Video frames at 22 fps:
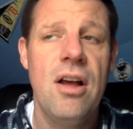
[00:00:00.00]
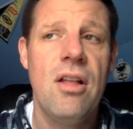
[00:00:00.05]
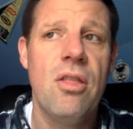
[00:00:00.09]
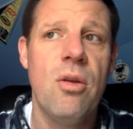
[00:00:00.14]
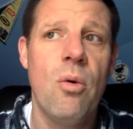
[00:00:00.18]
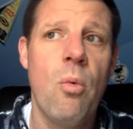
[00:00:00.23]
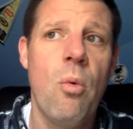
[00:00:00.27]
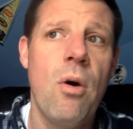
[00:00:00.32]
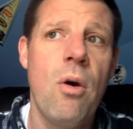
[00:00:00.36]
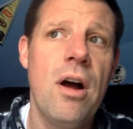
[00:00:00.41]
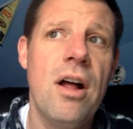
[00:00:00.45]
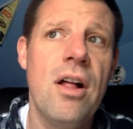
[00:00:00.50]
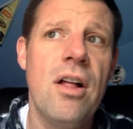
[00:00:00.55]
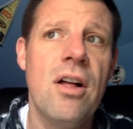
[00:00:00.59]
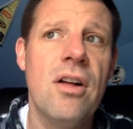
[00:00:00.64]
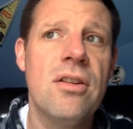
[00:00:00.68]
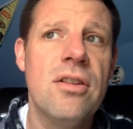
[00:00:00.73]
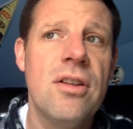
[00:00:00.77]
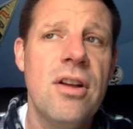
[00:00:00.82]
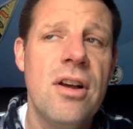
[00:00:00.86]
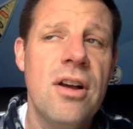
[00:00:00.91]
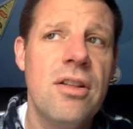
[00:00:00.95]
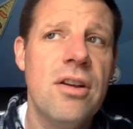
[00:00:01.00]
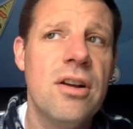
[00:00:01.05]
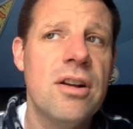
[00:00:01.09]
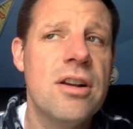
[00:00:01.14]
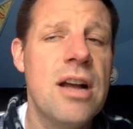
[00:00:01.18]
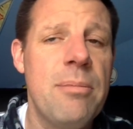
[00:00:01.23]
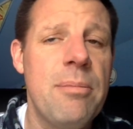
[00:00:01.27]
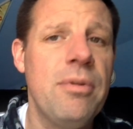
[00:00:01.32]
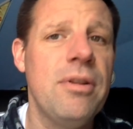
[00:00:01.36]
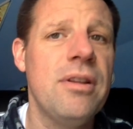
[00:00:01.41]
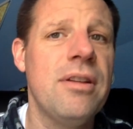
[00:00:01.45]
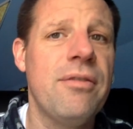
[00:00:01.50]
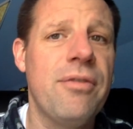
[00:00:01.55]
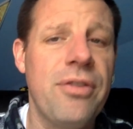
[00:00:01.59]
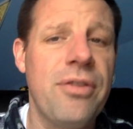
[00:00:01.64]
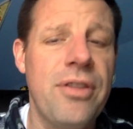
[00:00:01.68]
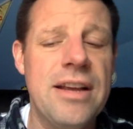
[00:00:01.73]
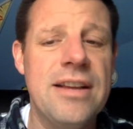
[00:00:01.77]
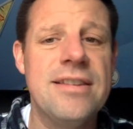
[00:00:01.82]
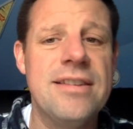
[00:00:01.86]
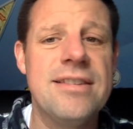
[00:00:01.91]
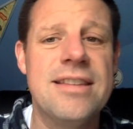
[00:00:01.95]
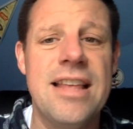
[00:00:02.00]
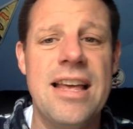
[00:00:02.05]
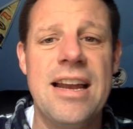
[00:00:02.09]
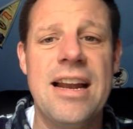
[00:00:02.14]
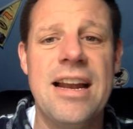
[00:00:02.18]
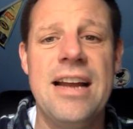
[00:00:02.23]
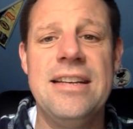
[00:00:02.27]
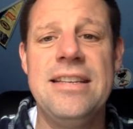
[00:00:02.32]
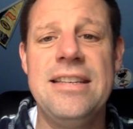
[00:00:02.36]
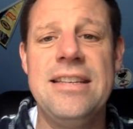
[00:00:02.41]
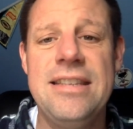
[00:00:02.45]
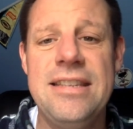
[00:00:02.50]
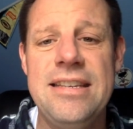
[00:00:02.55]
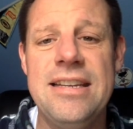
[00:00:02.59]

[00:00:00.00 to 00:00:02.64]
The a couple of things that I